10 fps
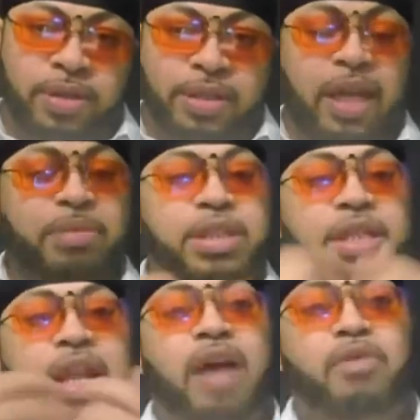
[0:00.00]
the same
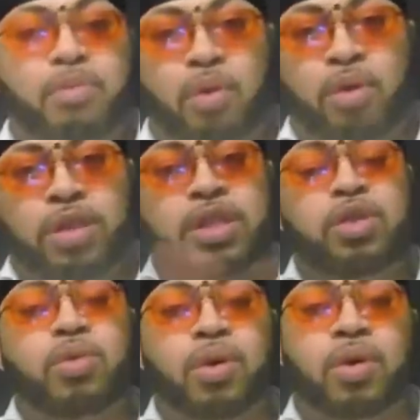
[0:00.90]
shit that I report to
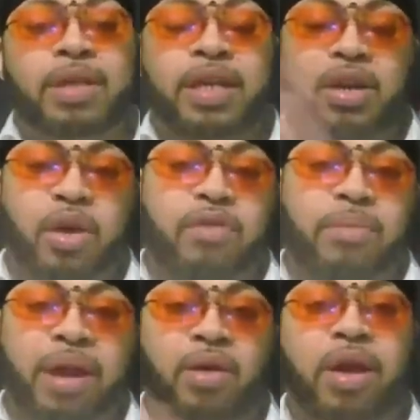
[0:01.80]
you on because I know
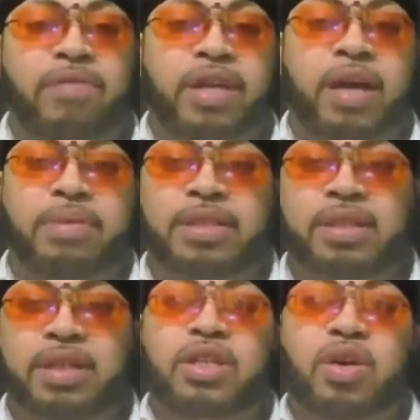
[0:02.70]
everybody I don't have time to see
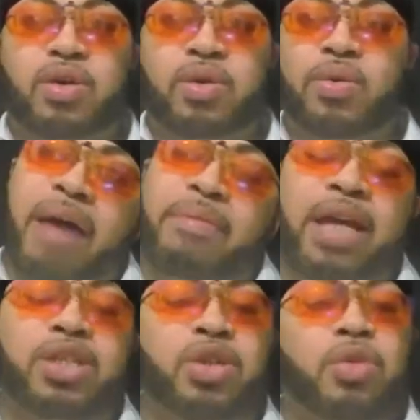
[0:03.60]
it. So I'm
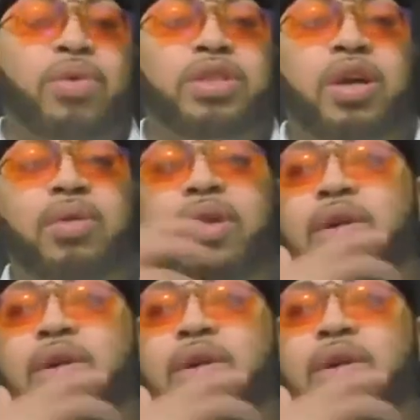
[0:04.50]
not sure what's going